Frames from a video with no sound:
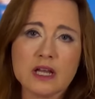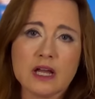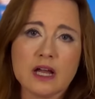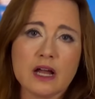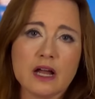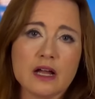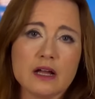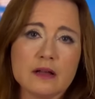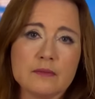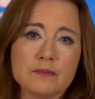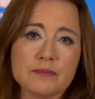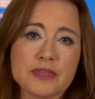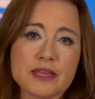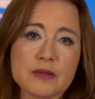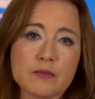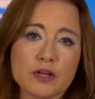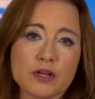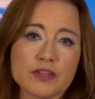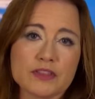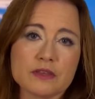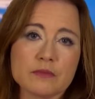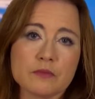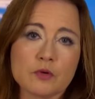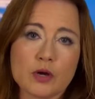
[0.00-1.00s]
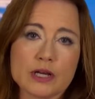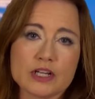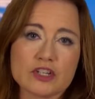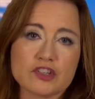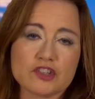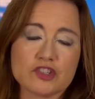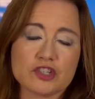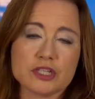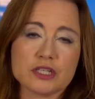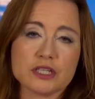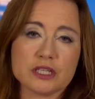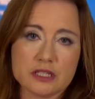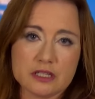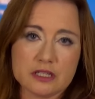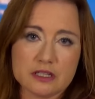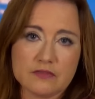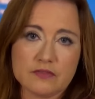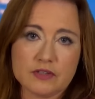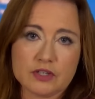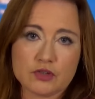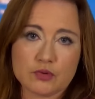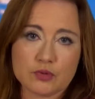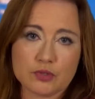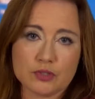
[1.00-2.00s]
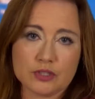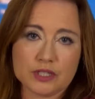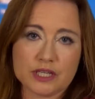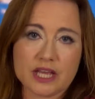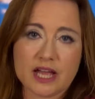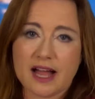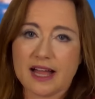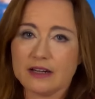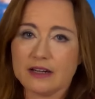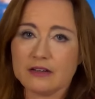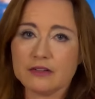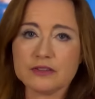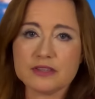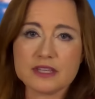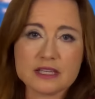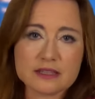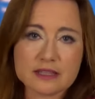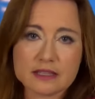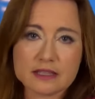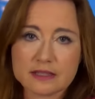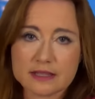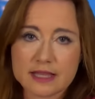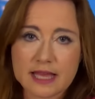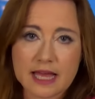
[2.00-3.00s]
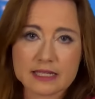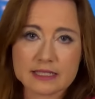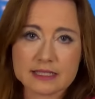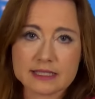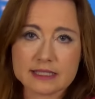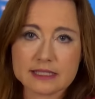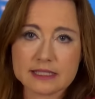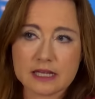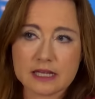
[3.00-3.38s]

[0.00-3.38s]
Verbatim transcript: um, they want them questioned individually. I don't think that that's